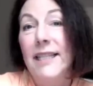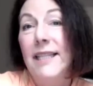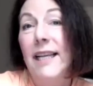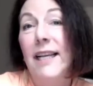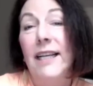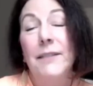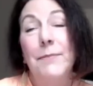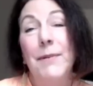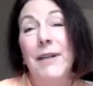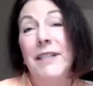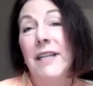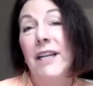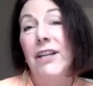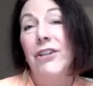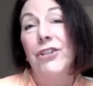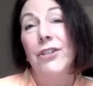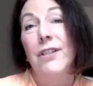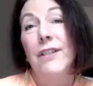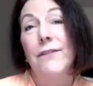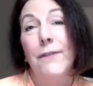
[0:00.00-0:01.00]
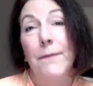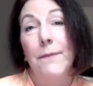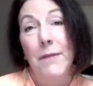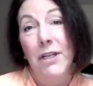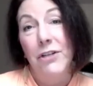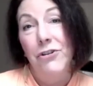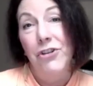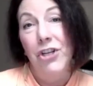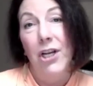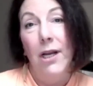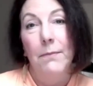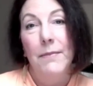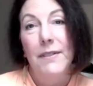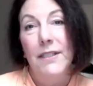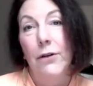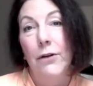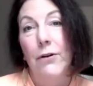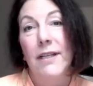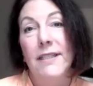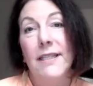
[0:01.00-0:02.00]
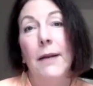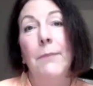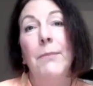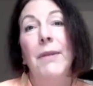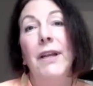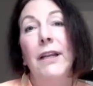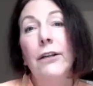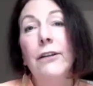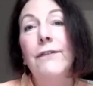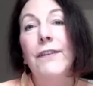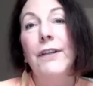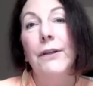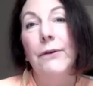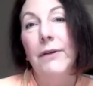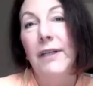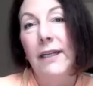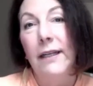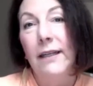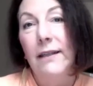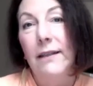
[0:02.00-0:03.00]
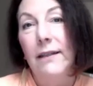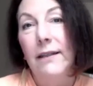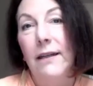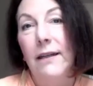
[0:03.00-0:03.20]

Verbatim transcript: the expectations from the jump. So as I'm interviewing,